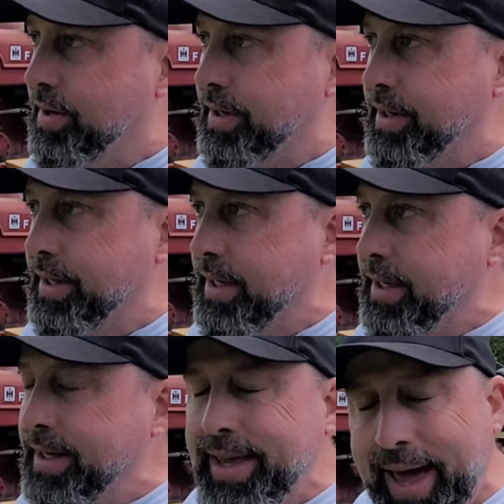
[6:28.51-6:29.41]
And
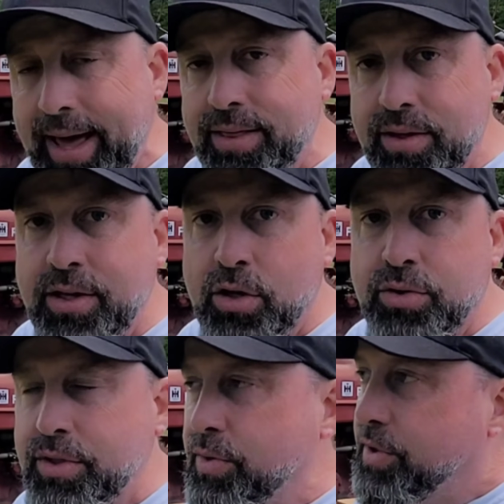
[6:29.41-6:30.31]
yeah, you know,
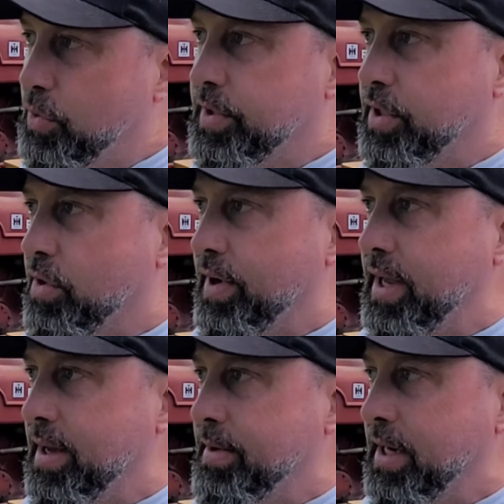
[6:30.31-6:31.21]
to a
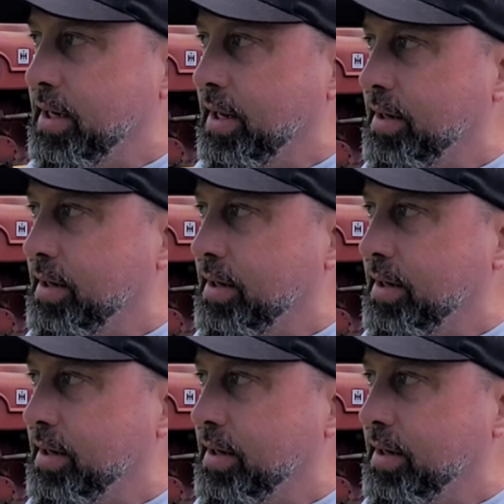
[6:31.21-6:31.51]
degree, I mean,